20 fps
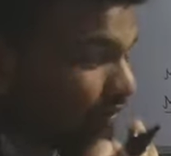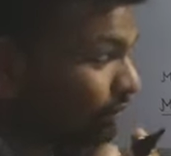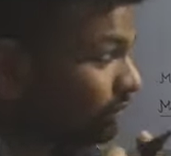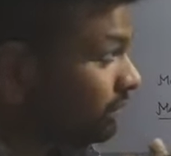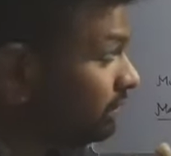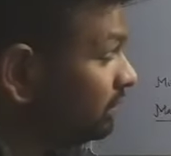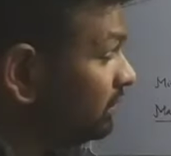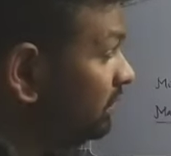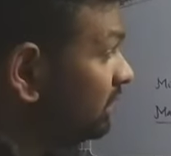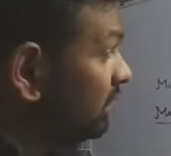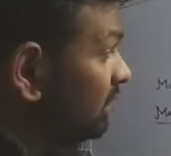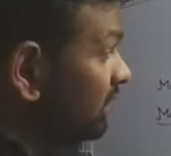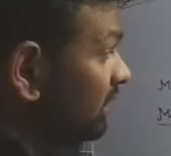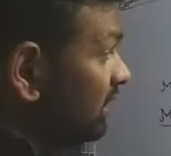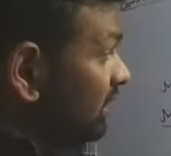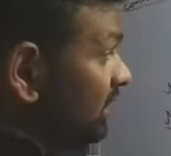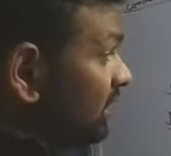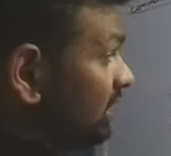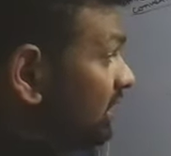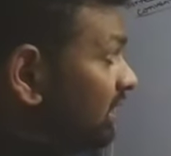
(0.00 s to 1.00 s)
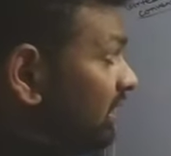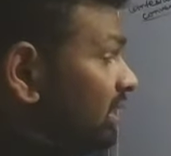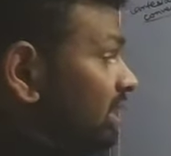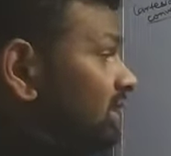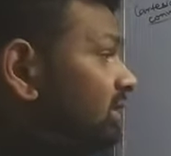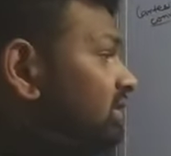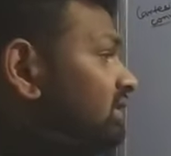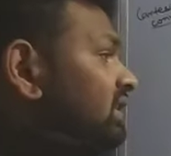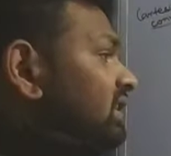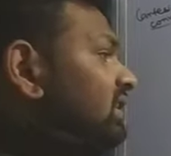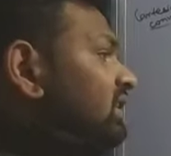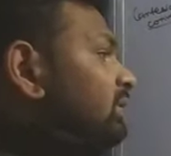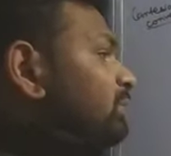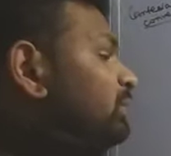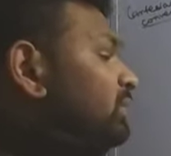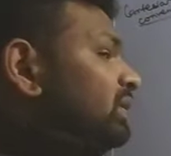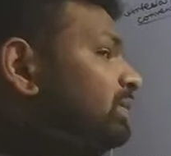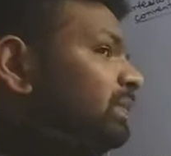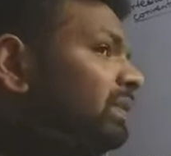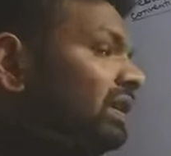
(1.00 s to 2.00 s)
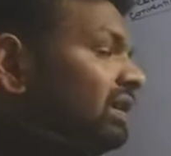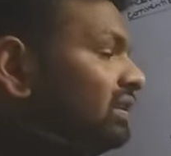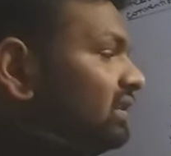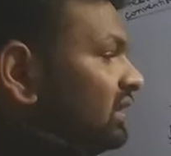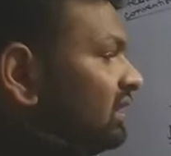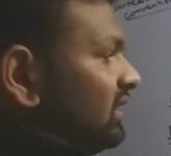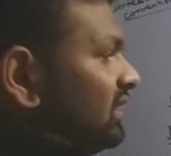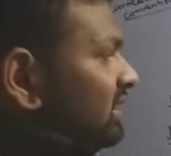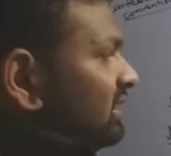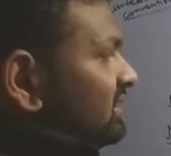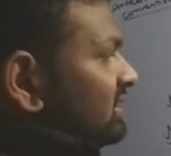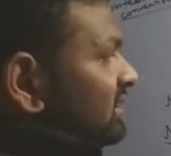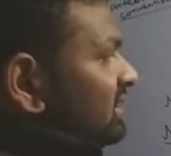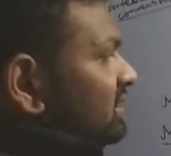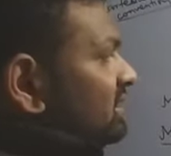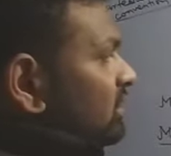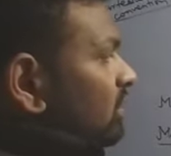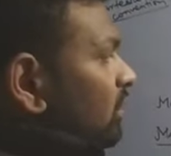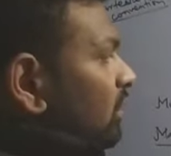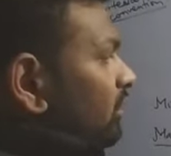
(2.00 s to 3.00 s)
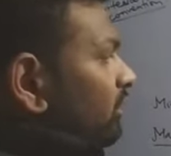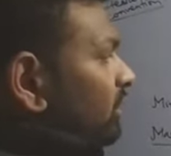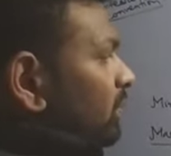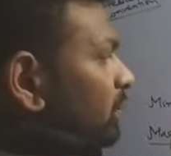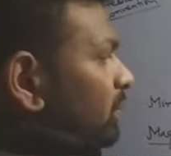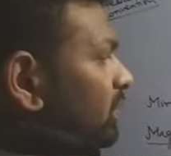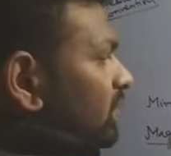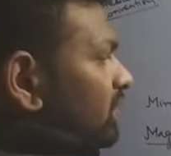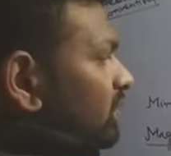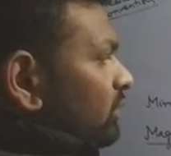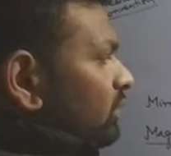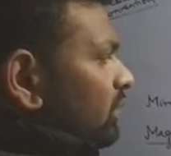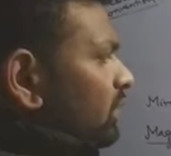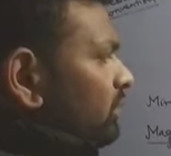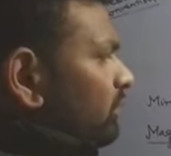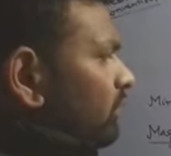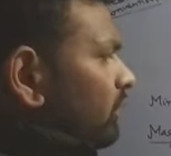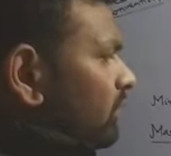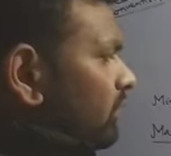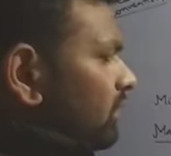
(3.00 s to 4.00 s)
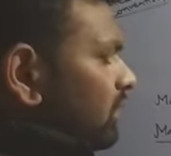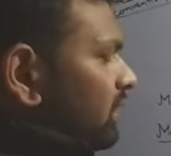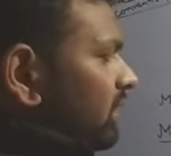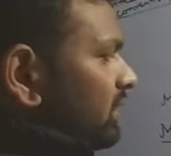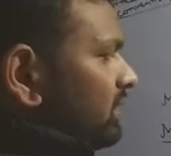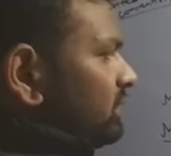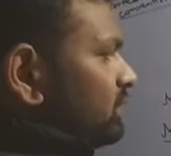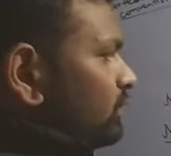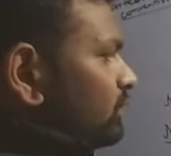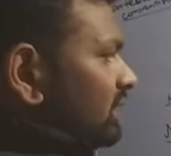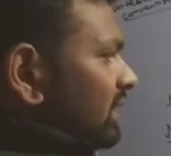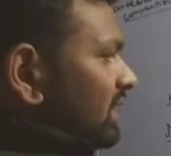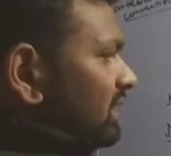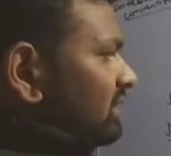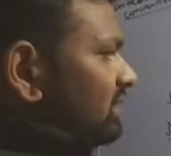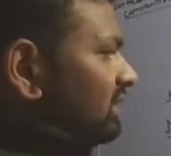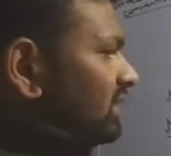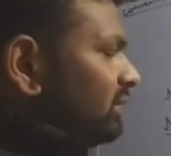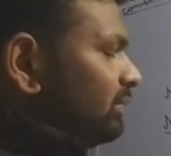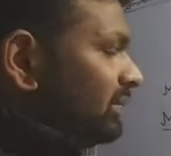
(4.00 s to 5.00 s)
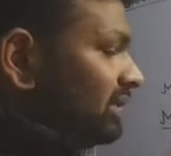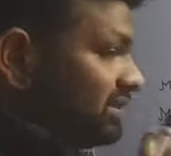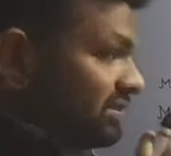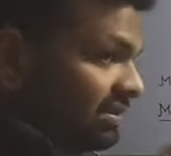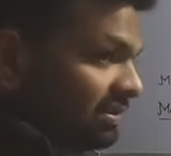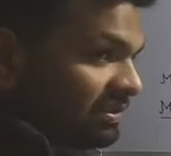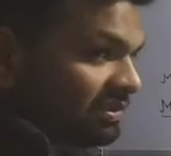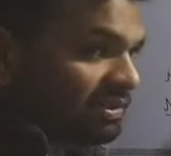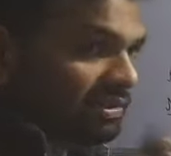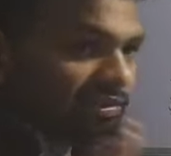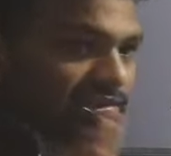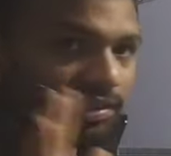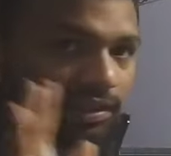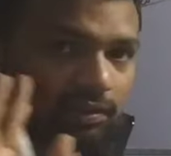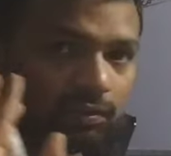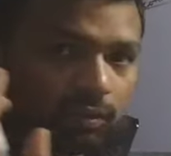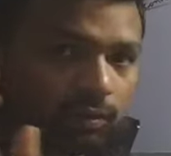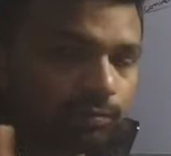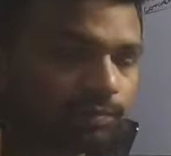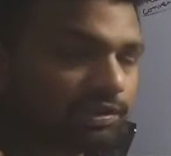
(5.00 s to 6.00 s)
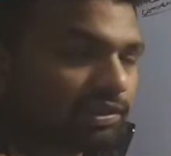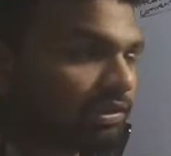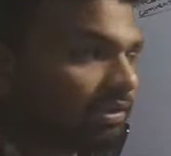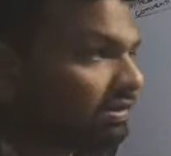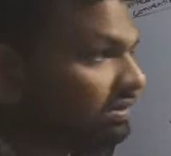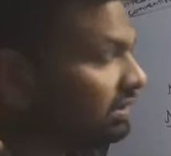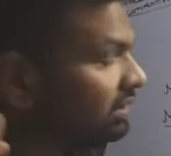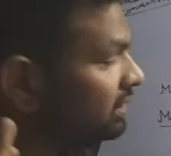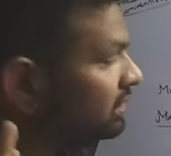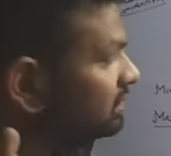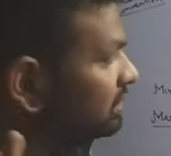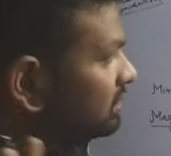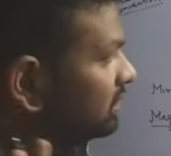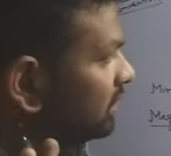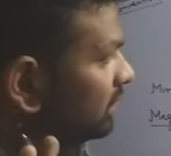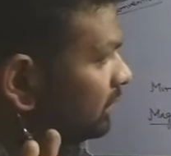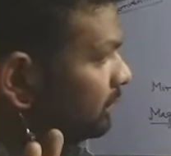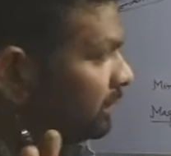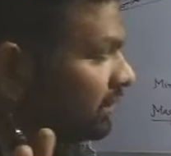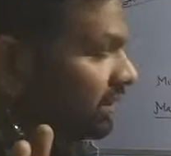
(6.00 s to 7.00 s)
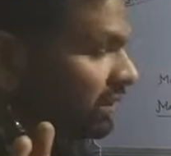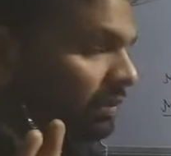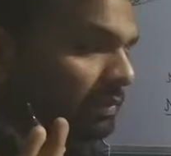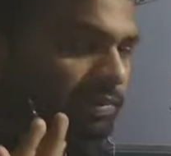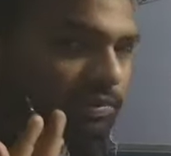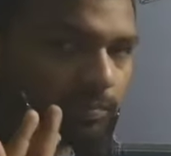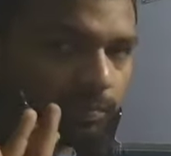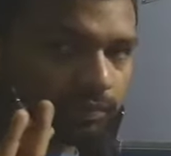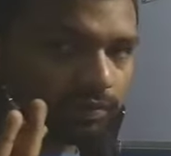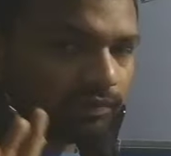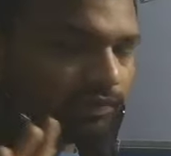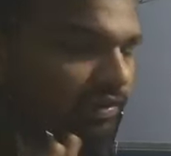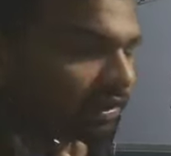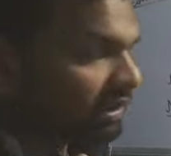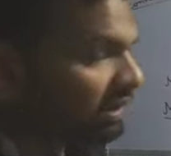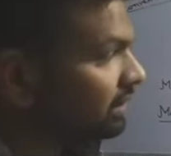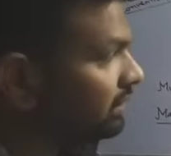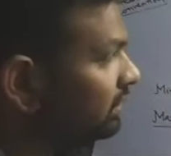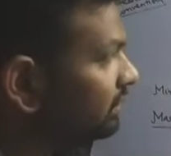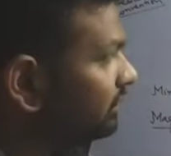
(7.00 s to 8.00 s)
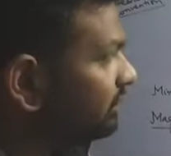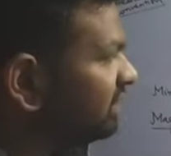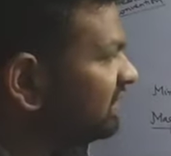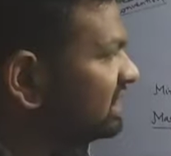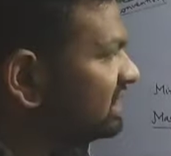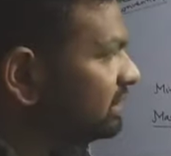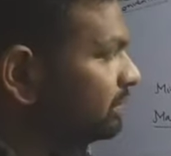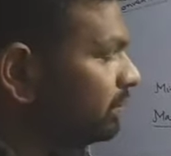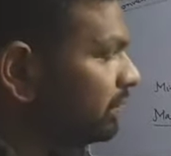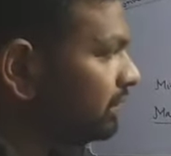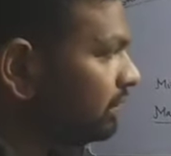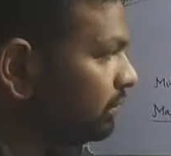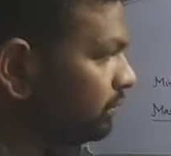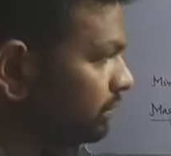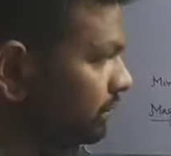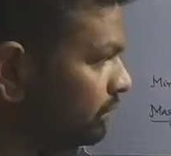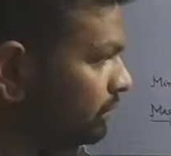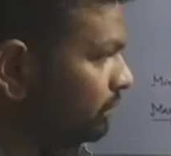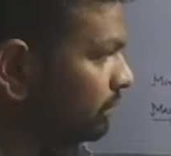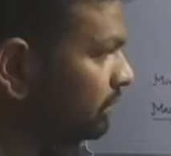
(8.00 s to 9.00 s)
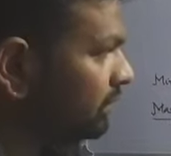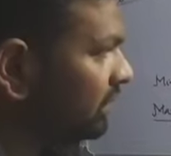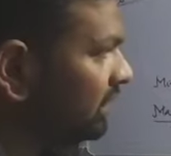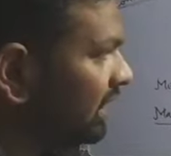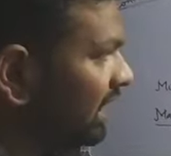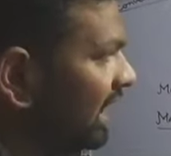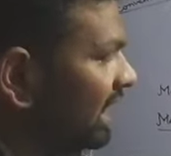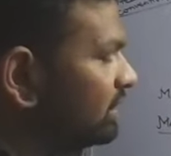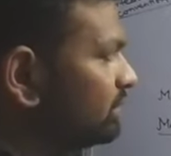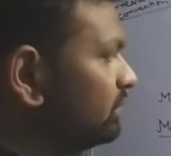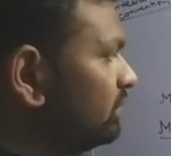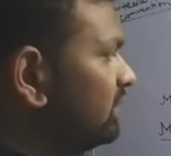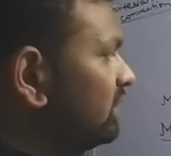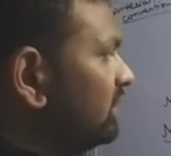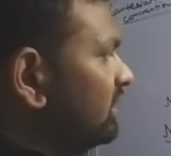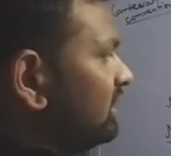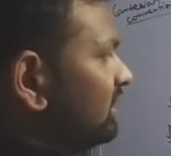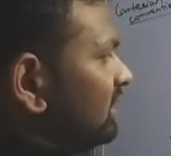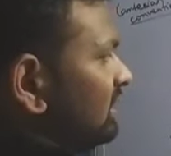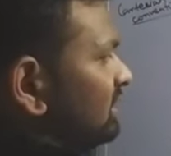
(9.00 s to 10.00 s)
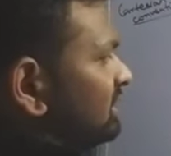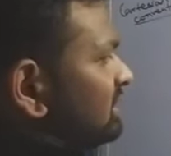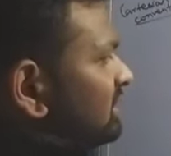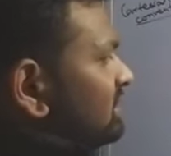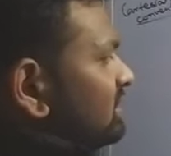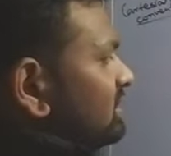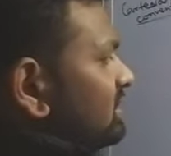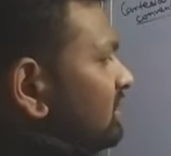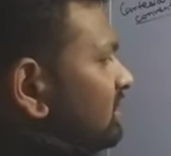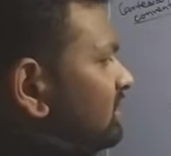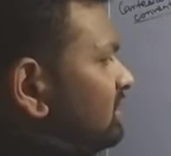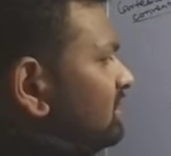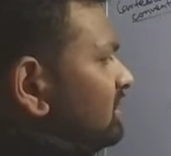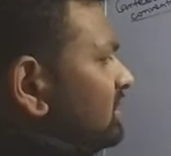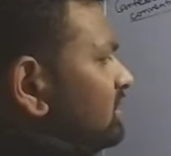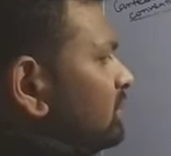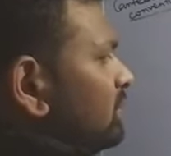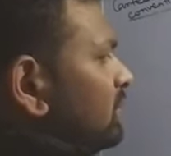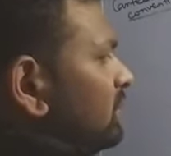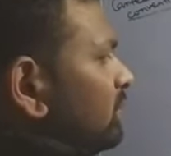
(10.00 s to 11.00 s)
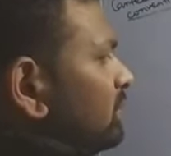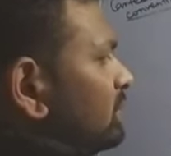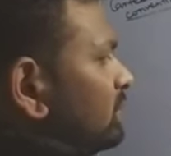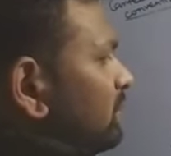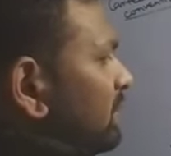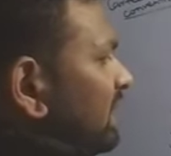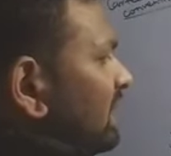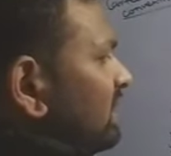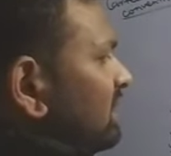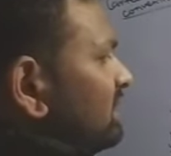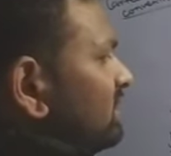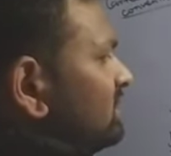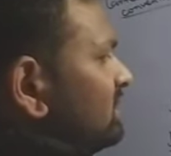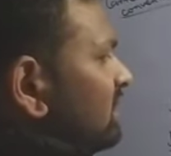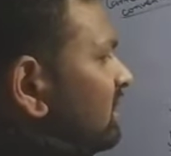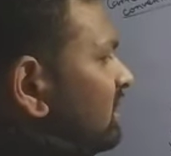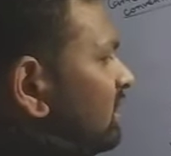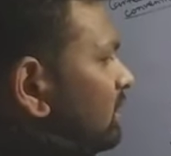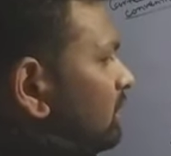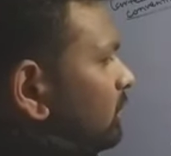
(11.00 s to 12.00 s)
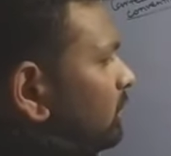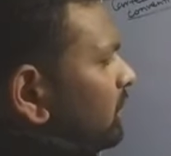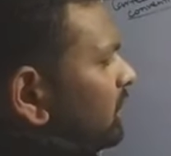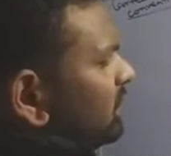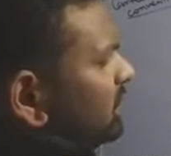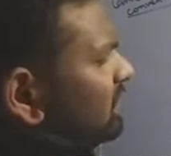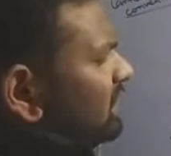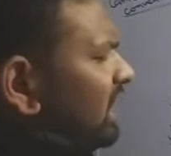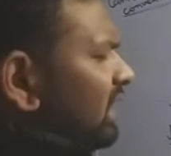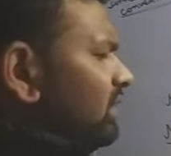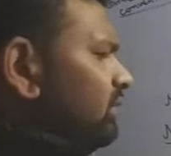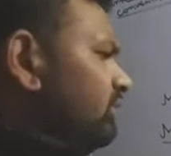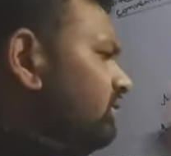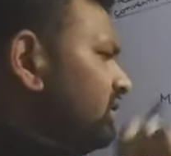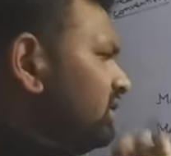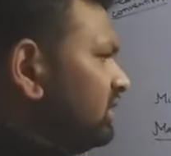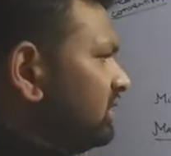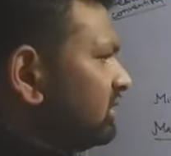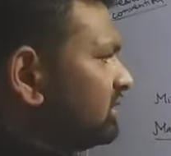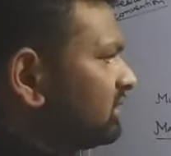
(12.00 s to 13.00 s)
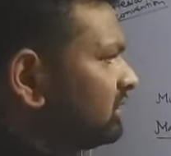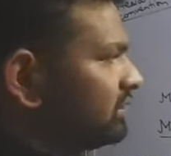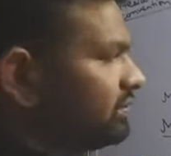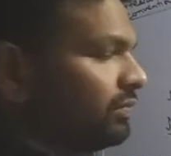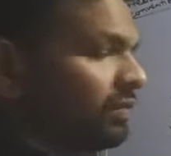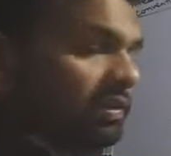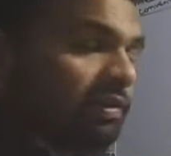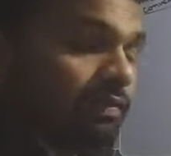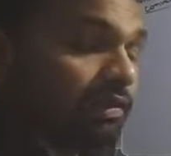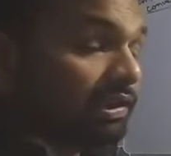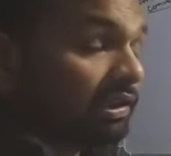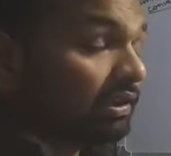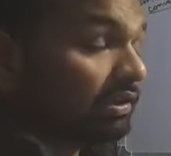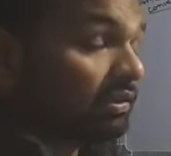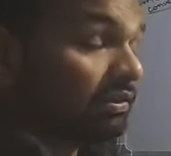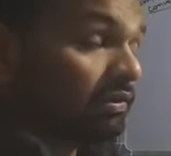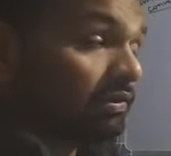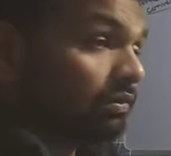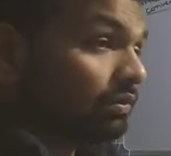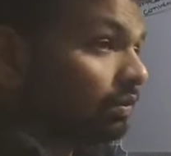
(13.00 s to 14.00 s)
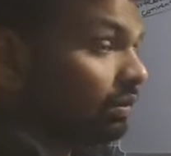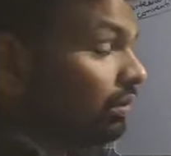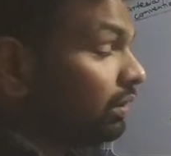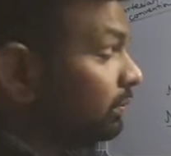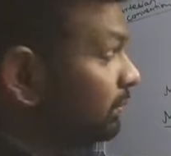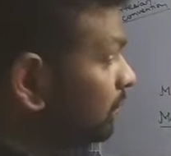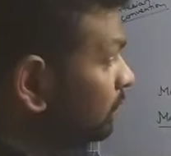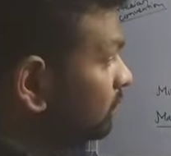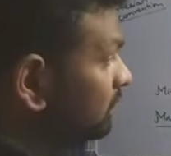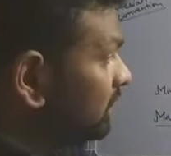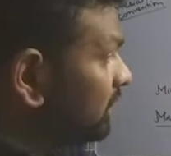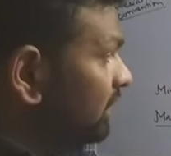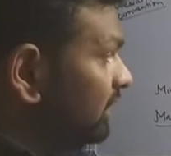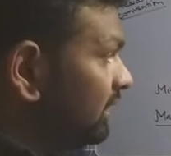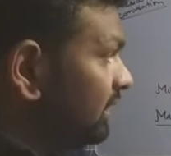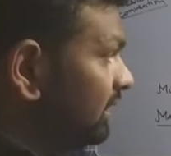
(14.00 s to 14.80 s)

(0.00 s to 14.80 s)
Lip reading: you, they prepare the lenses of a particular focal length so that the image distance and object distance becomes perfectly feasible to you. Actually, in lenses this becomes minus, but that we'll discuss when we talk about